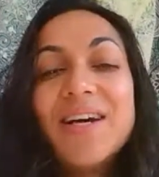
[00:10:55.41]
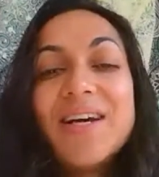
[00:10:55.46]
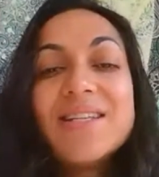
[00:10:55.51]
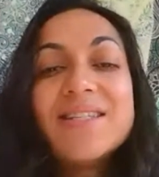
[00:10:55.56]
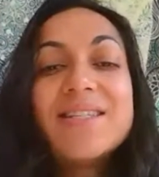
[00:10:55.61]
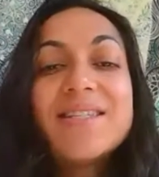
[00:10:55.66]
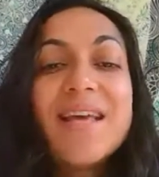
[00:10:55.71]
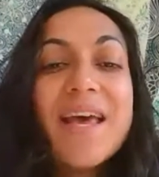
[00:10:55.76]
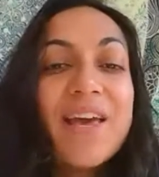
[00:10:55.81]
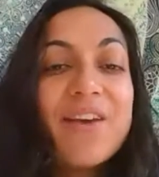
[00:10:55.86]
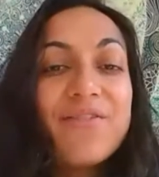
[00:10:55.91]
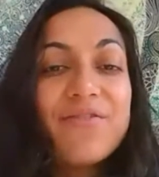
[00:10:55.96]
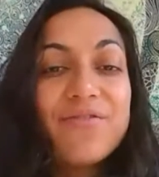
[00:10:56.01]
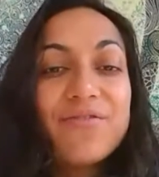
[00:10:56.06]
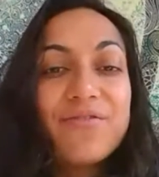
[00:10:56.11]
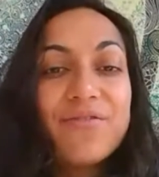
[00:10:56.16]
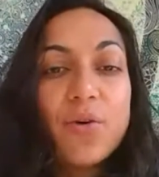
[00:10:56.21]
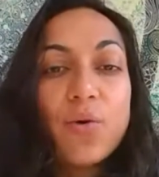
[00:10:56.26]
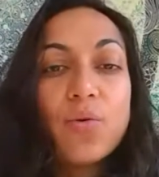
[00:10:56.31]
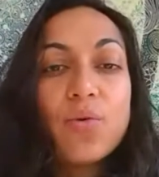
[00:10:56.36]

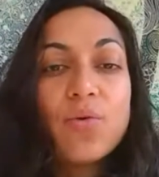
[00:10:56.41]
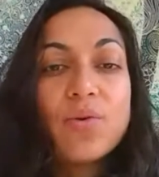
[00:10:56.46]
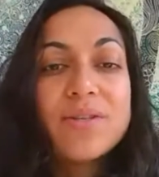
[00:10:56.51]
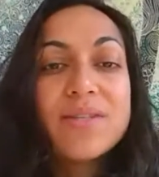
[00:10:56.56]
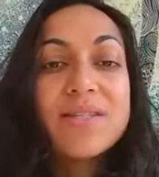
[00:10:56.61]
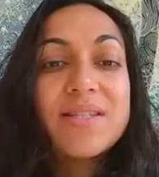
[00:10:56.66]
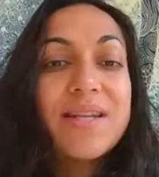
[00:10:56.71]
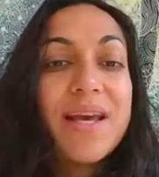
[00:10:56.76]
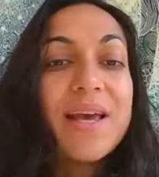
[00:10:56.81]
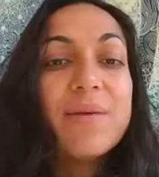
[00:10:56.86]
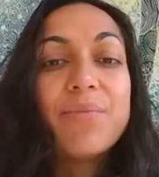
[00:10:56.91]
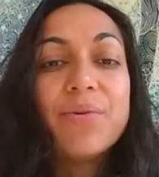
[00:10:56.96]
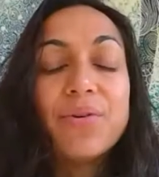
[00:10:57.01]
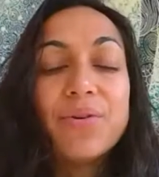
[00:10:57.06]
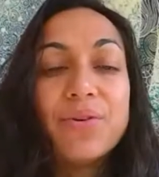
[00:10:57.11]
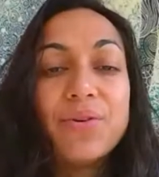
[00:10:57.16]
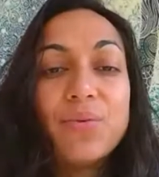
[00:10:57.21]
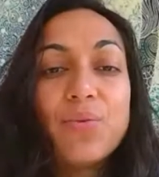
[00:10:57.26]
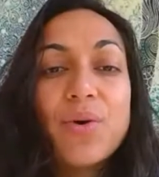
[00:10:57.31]
safe or stable.